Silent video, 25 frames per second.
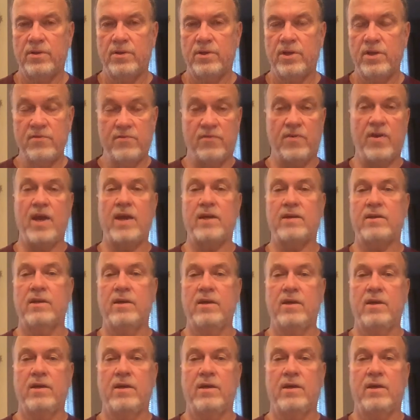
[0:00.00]
In fact,
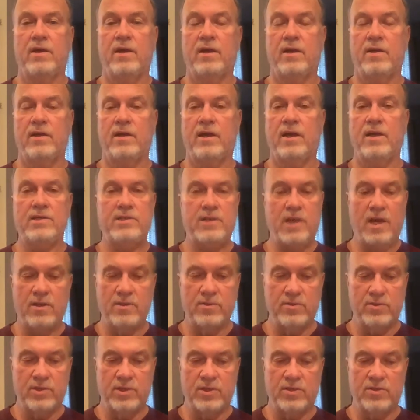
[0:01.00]
I
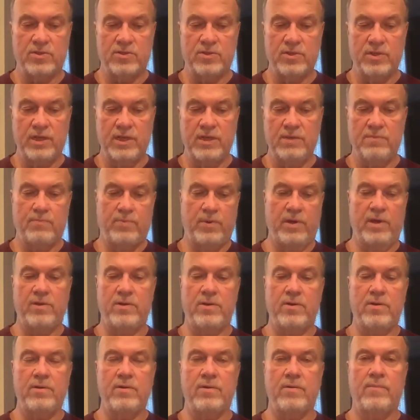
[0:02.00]
challenge us to eat
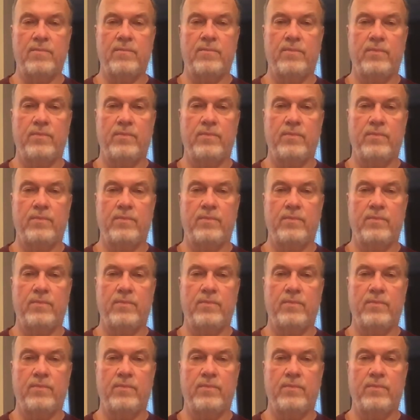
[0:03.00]
better